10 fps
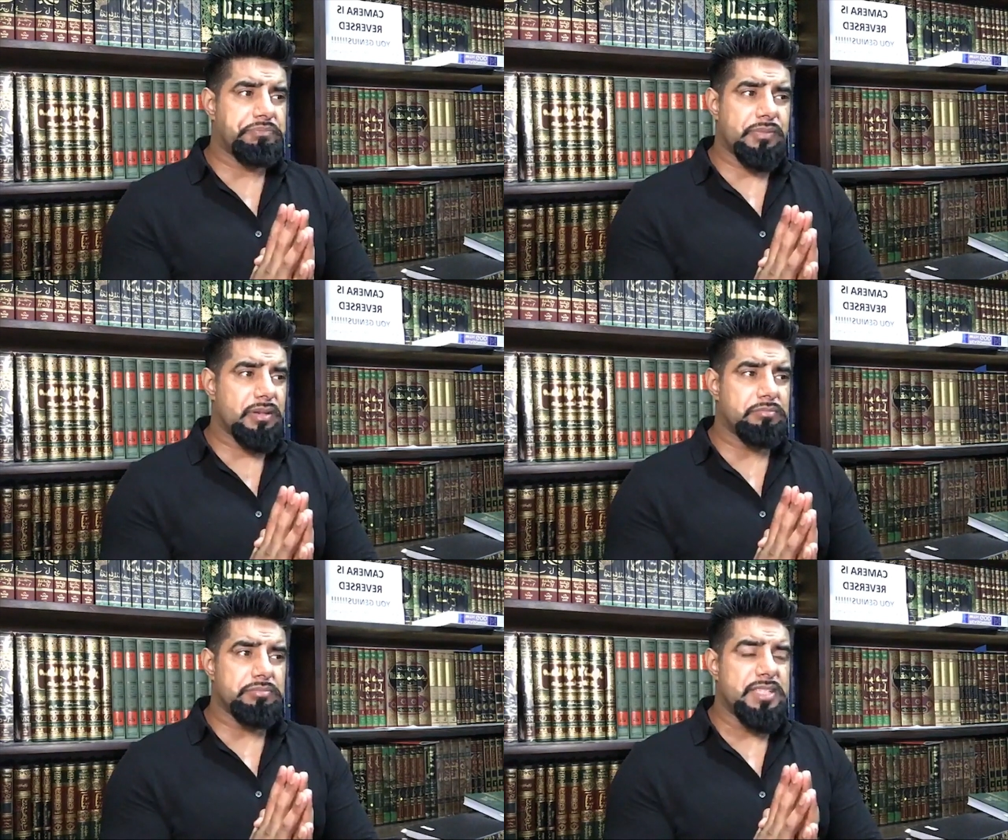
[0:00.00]

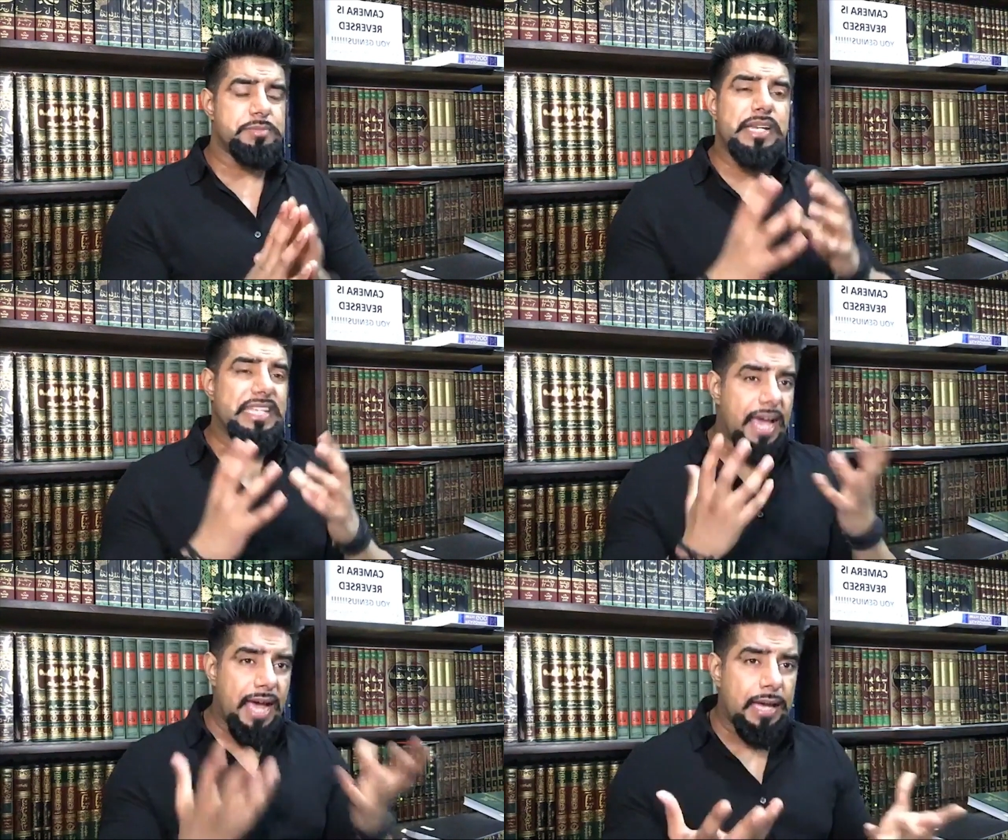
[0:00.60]
There's many
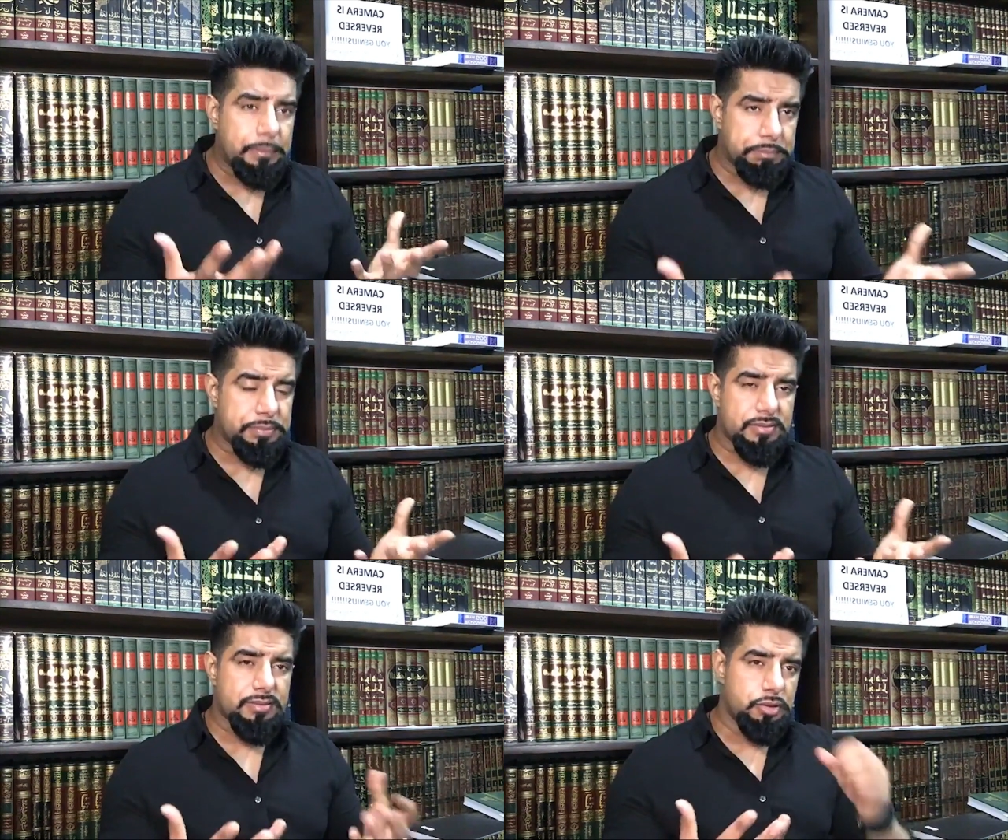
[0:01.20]

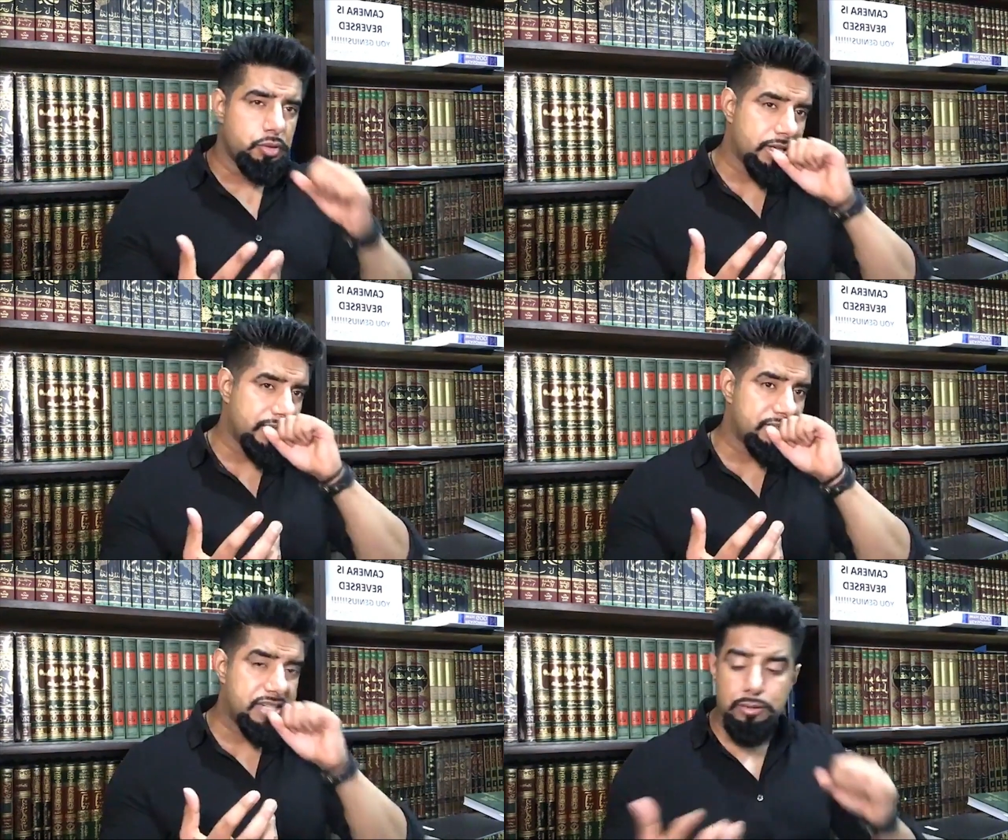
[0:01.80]
apps you can
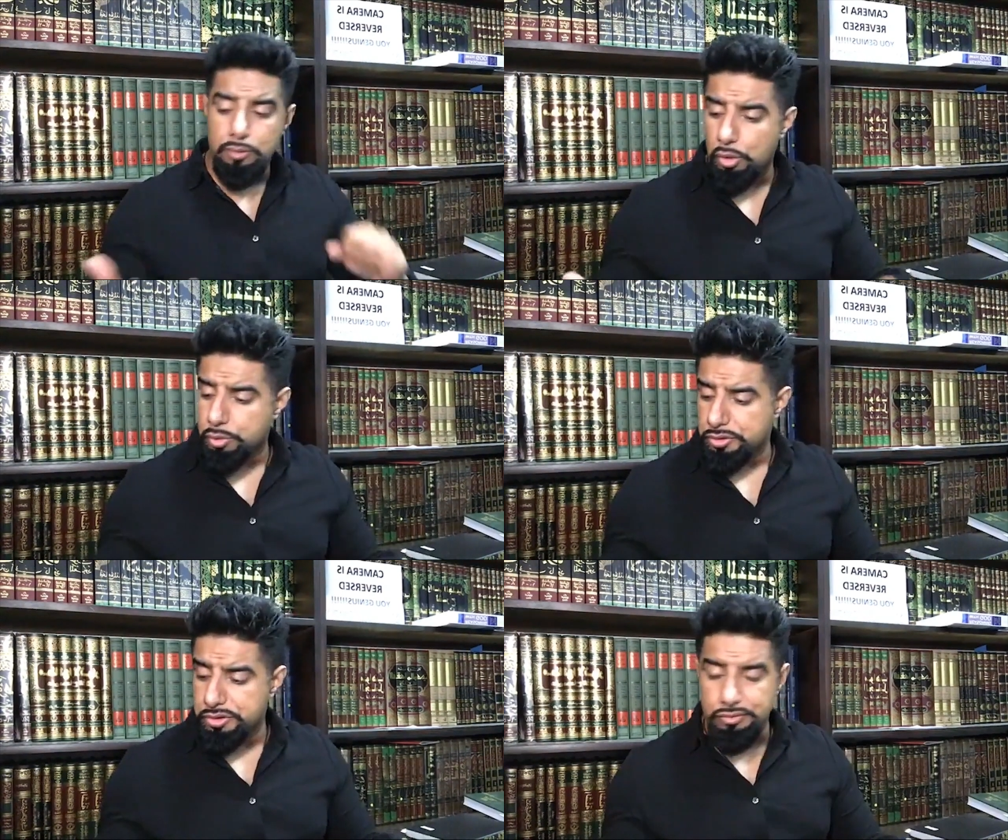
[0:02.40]
download
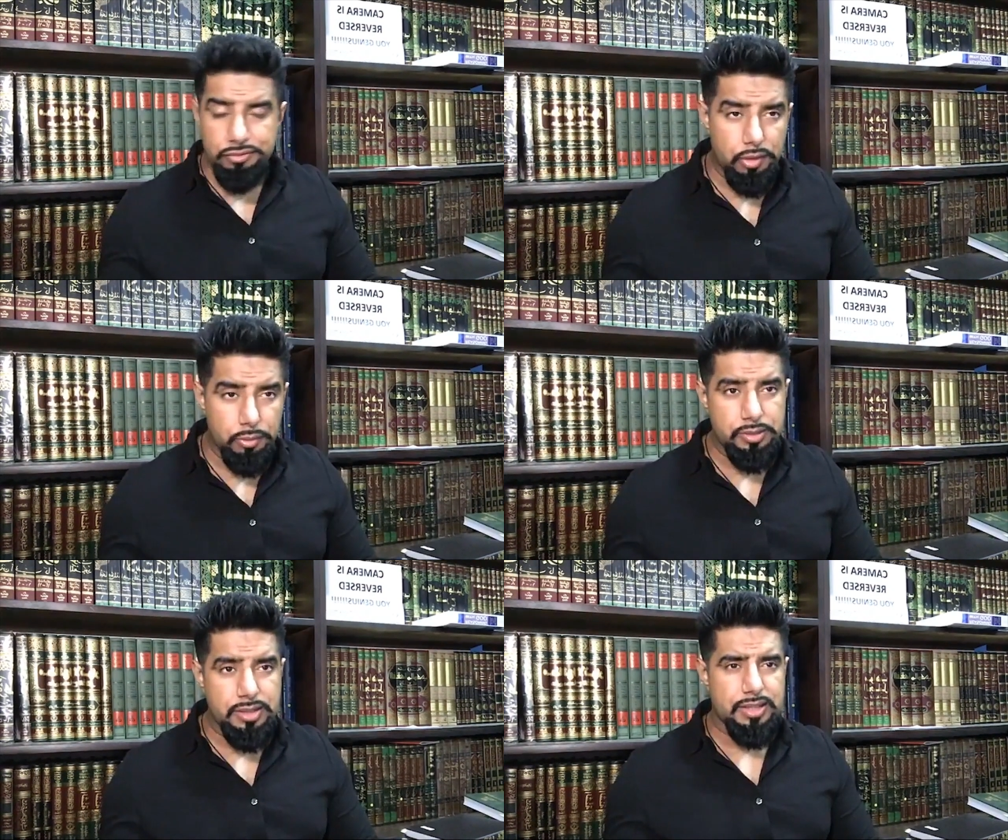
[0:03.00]
on your
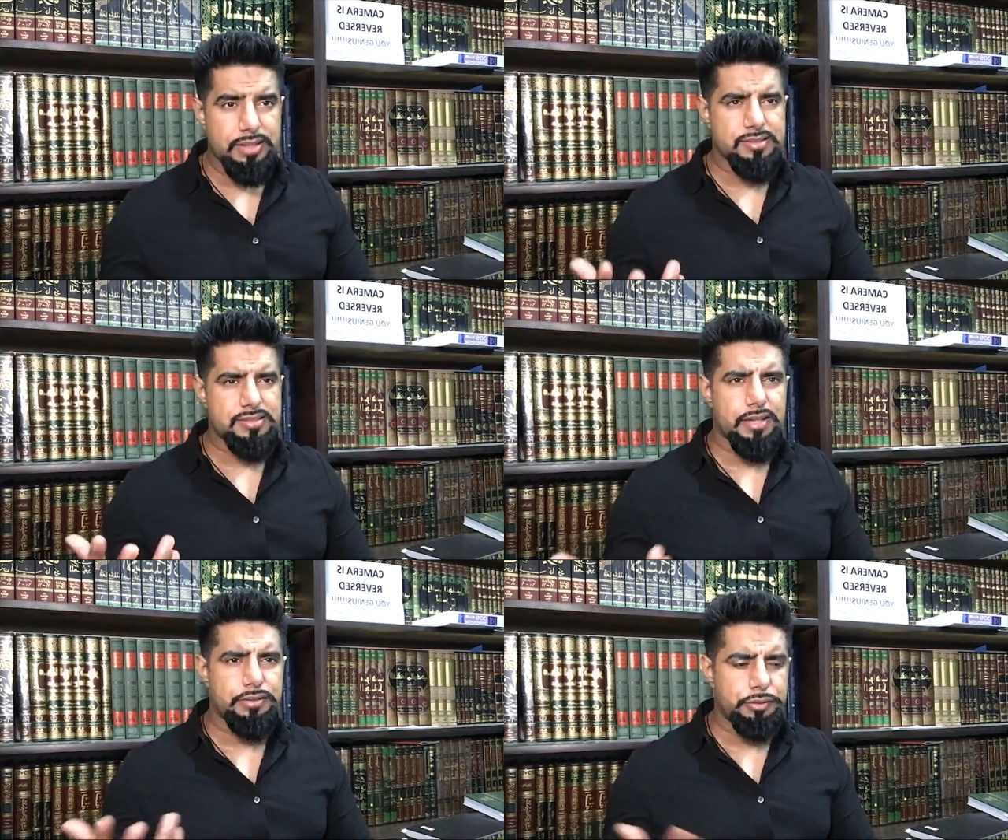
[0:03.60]
phone and just
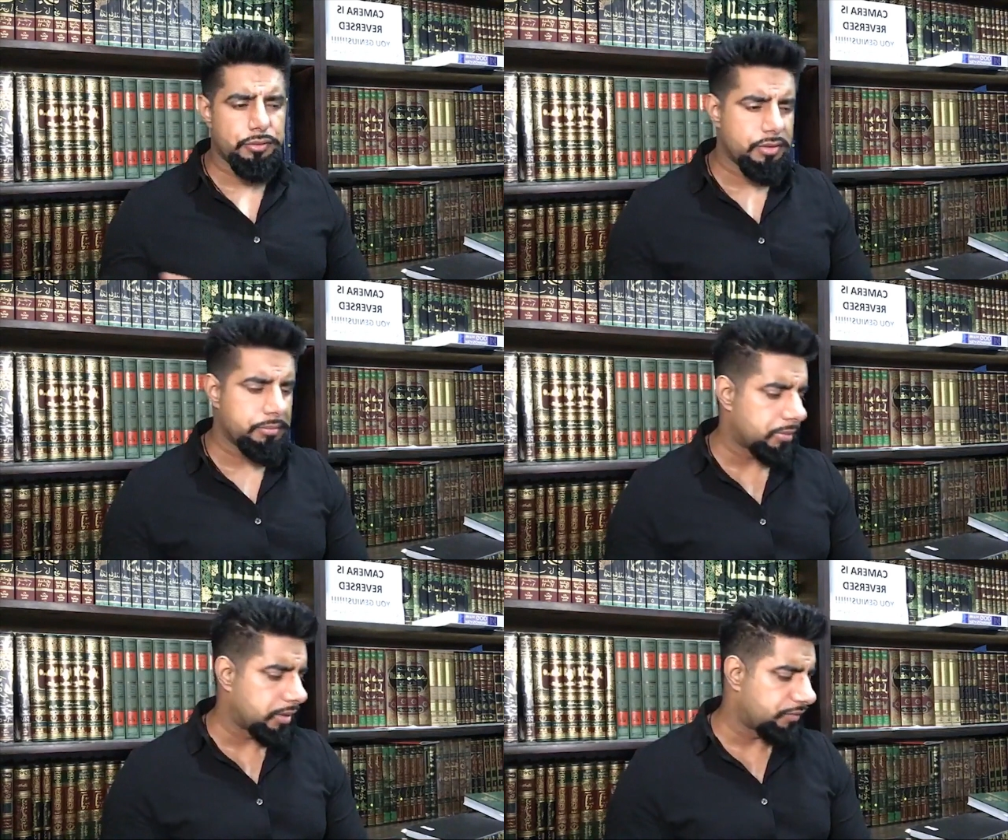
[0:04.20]
get through them.
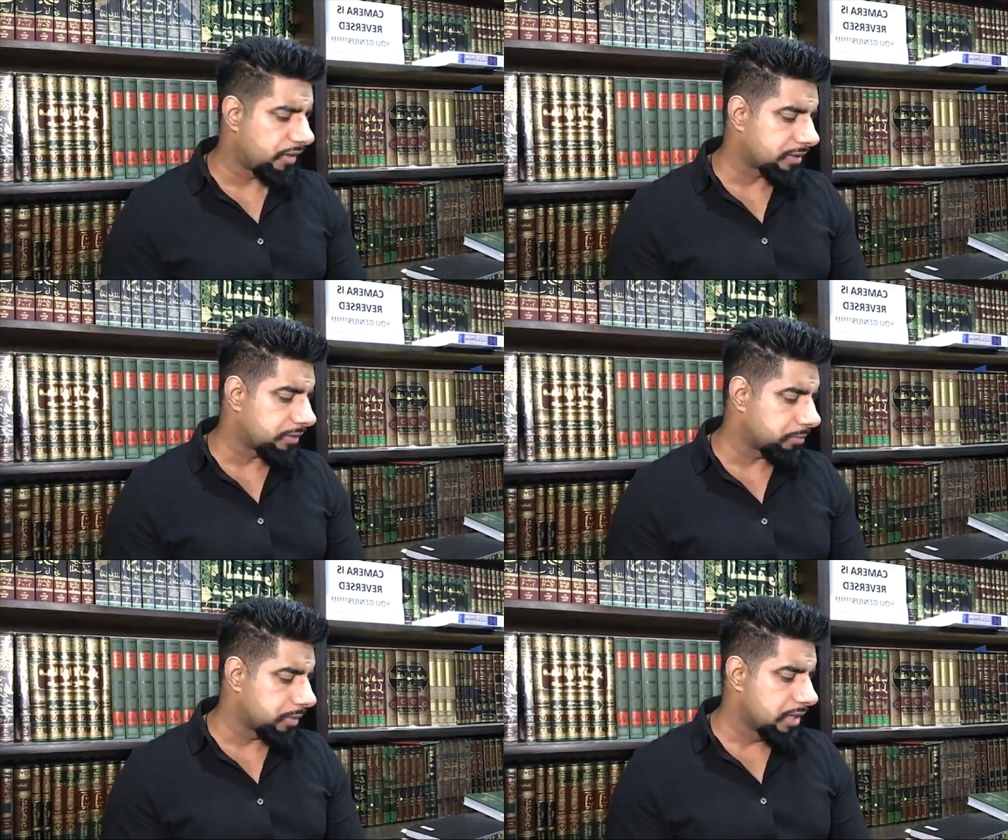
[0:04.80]
In fact, I'm